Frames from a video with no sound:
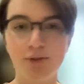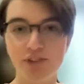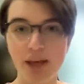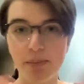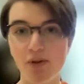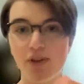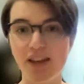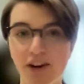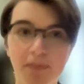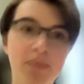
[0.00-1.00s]
example,
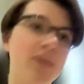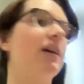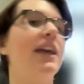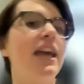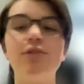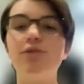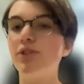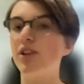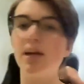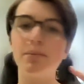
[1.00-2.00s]
here, if
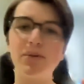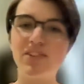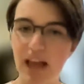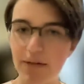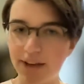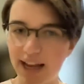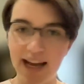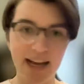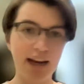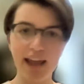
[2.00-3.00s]
the number 7
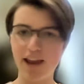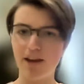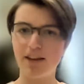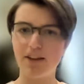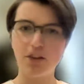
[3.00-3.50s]
had a